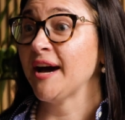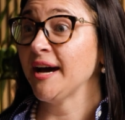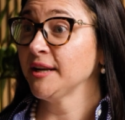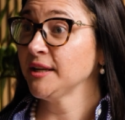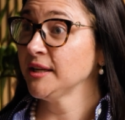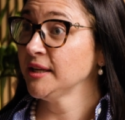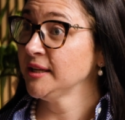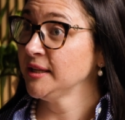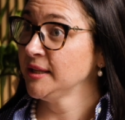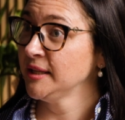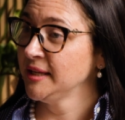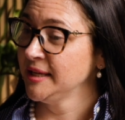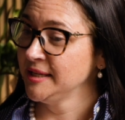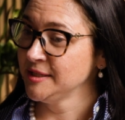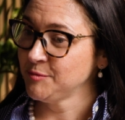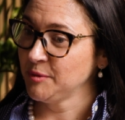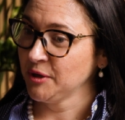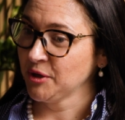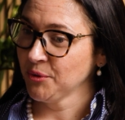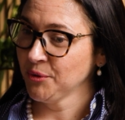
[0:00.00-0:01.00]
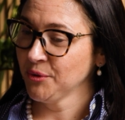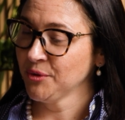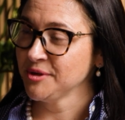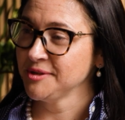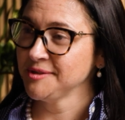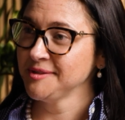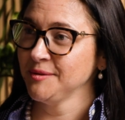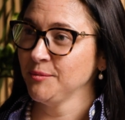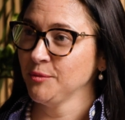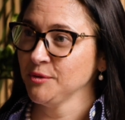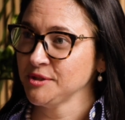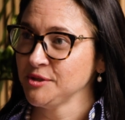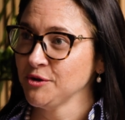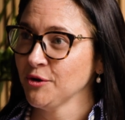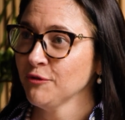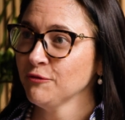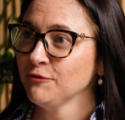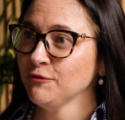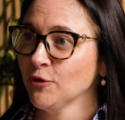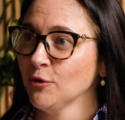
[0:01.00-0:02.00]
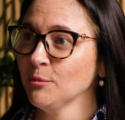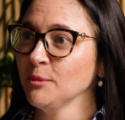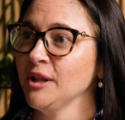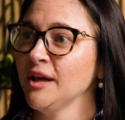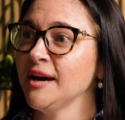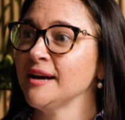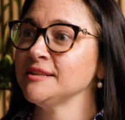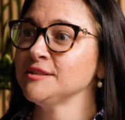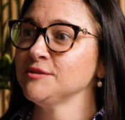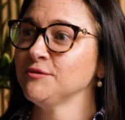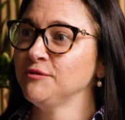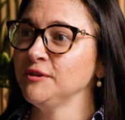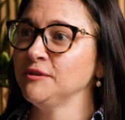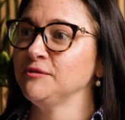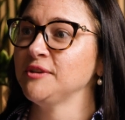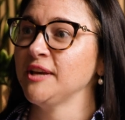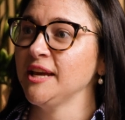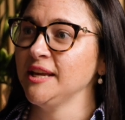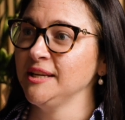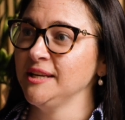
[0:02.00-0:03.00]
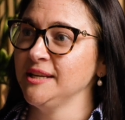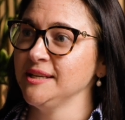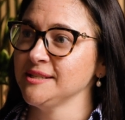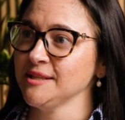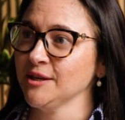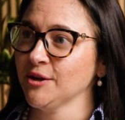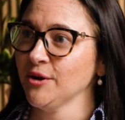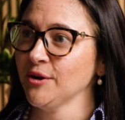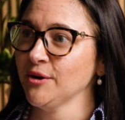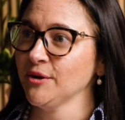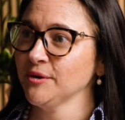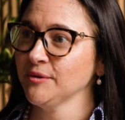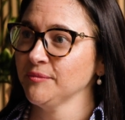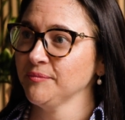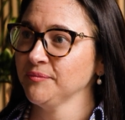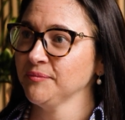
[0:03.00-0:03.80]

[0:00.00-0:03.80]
that is because it was not formalised 15 years ago.